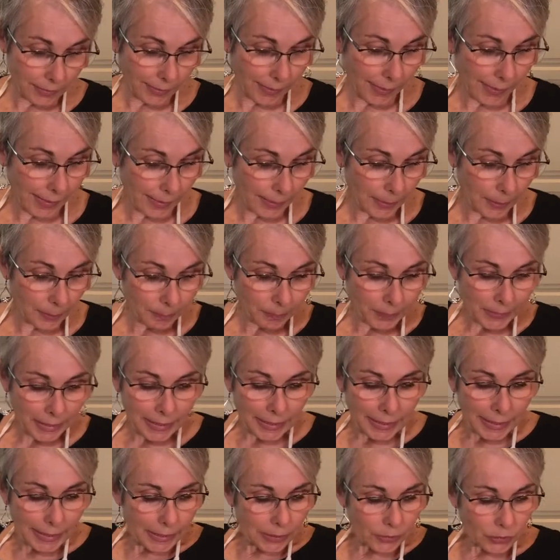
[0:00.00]
like.
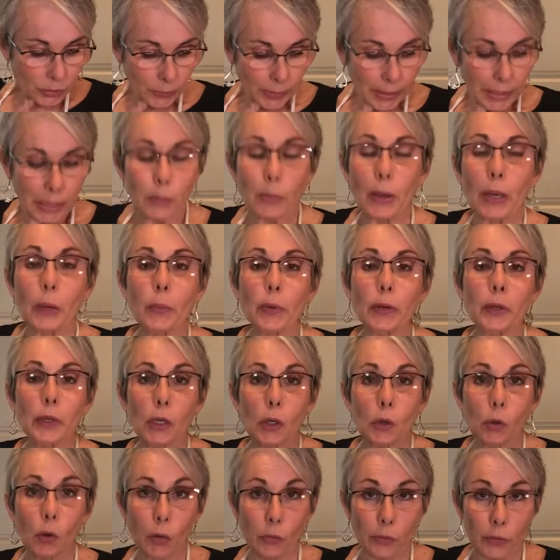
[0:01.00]
So anyway, we're going to
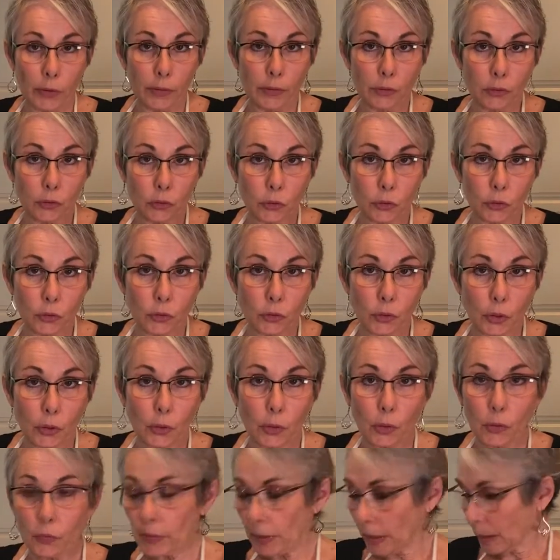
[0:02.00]
go over to the
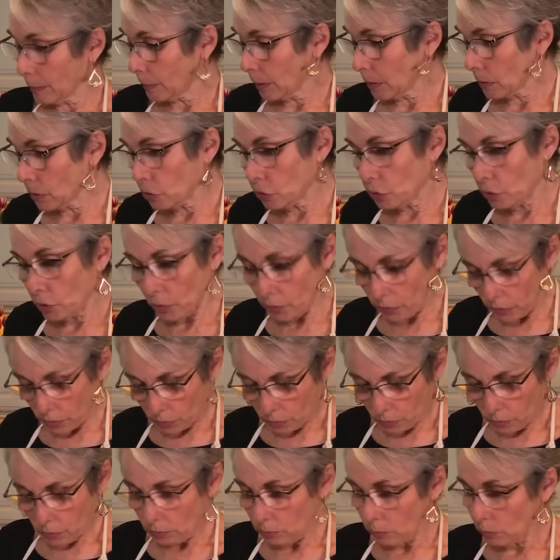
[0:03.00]
stove, and I'm going to show
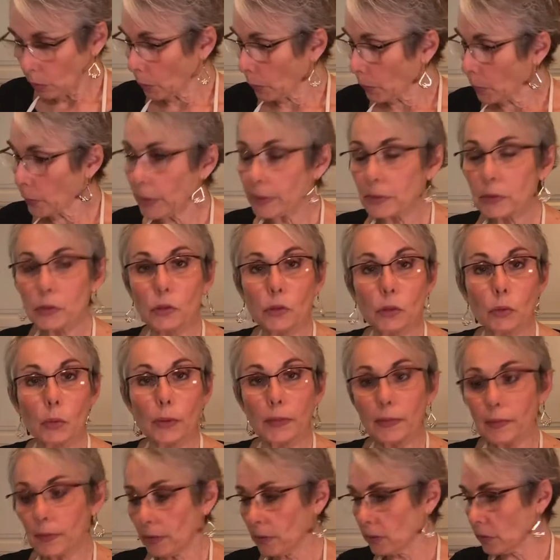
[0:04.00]
you what we're going to do
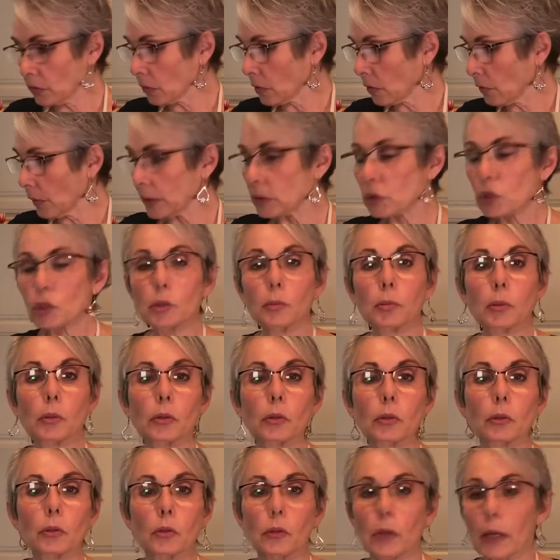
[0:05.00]
with this. The
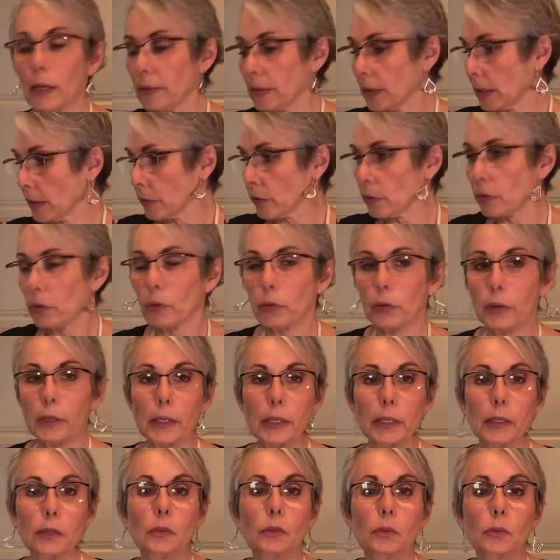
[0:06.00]
vegetables and the other
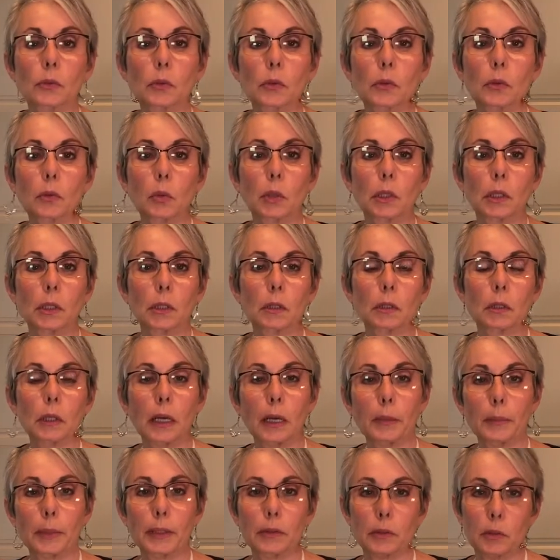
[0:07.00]
ingredients will
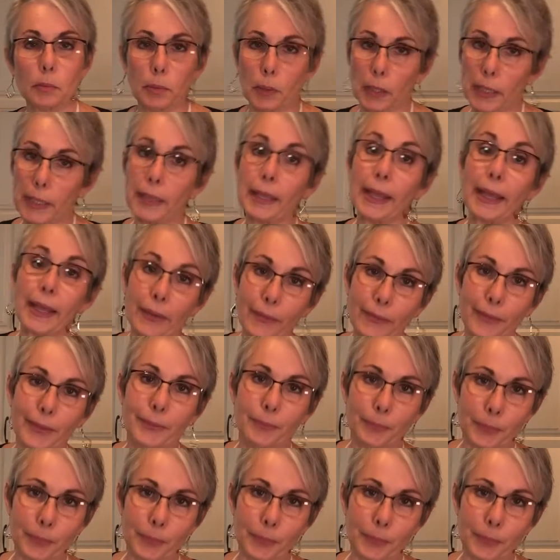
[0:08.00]
come into play later.